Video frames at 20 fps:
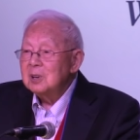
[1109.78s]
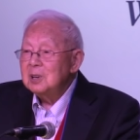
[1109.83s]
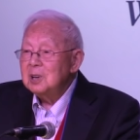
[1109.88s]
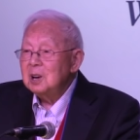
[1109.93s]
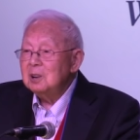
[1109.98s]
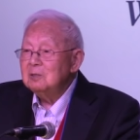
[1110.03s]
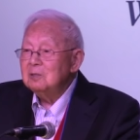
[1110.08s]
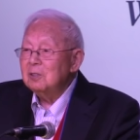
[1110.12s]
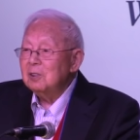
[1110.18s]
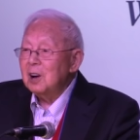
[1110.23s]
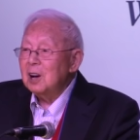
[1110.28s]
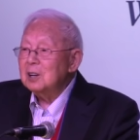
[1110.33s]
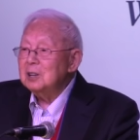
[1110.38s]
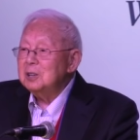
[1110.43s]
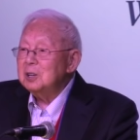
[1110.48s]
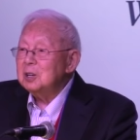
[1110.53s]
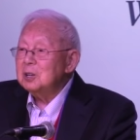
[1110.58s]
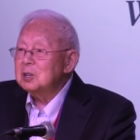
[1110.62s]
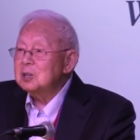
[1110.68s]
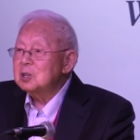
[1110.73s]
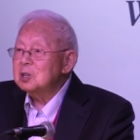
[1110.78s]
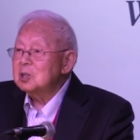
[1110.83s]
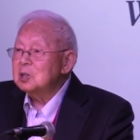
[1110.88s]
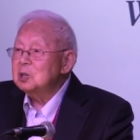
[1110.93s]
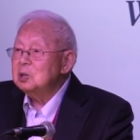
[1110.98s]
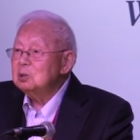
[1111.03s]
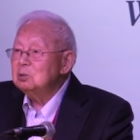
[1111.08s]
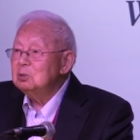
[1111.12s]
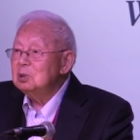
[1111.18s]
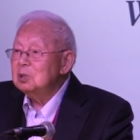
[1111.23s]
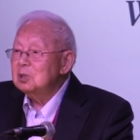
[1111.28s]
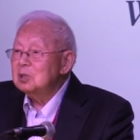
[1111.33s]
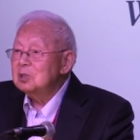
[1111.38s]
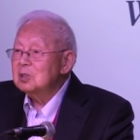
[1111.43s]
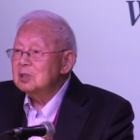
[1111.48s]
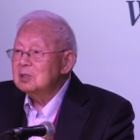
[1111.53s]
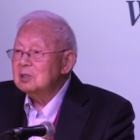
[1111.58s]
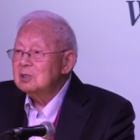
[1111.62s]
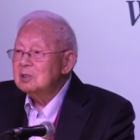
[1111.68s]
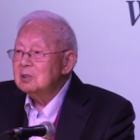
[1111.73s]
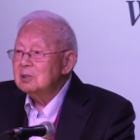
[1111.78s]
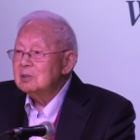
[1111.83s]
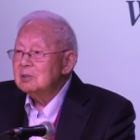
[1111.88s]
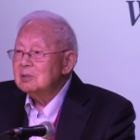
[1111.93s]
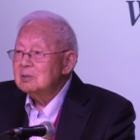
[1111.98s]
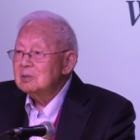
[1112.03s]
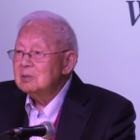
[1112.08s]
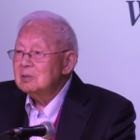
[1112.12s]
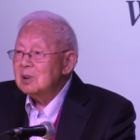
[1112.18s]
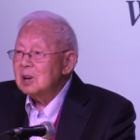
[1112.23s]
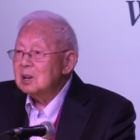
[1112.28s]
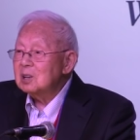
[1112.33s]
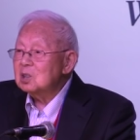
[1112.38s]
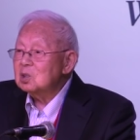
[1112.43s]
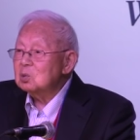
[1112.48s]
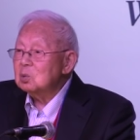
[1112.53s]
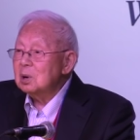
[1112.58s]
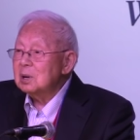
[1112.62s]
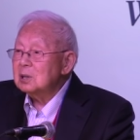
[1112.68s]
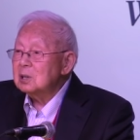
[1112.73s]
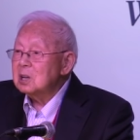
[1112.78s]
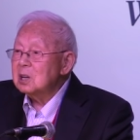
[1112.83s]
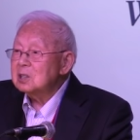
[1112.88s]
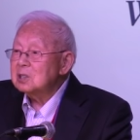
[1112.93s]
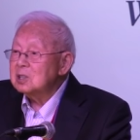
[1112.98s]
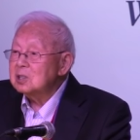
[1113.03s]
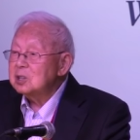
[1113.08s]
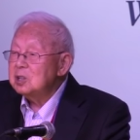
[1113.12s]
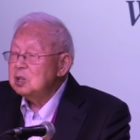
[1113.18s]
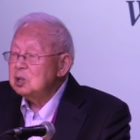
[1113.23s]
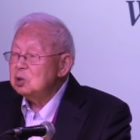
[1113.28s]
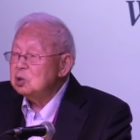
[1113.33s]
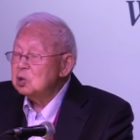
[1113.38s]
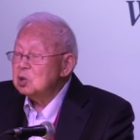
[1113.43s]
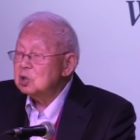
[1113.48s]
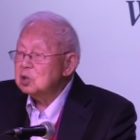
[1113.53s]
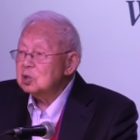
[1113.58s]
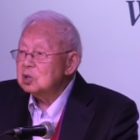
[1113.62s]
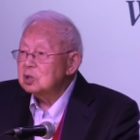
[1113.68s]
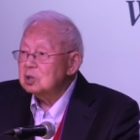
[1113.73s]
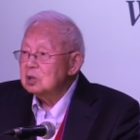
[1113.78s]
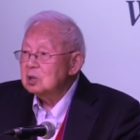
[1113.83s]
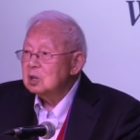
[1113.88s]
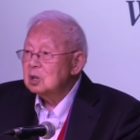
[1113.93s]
invited students as well as teachers